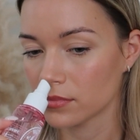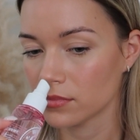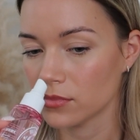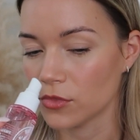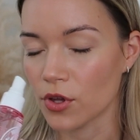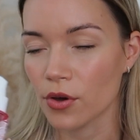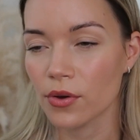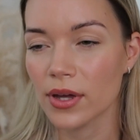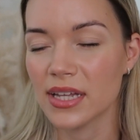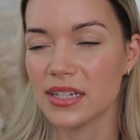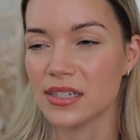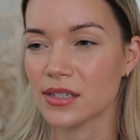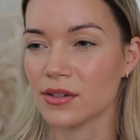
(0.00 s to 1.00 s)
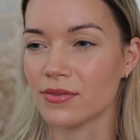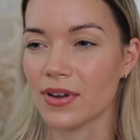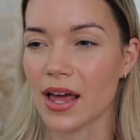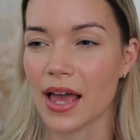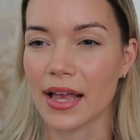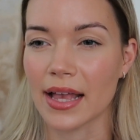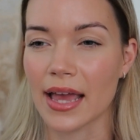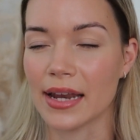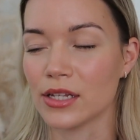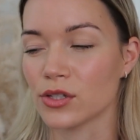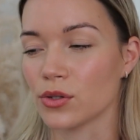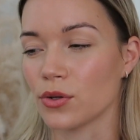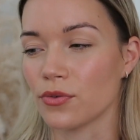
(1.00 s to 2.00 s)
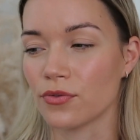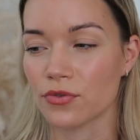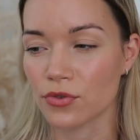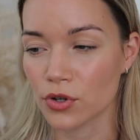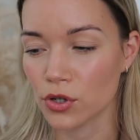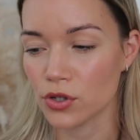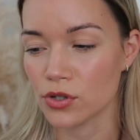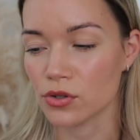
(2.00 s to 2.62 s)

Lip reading: No hints of like any sort of fruit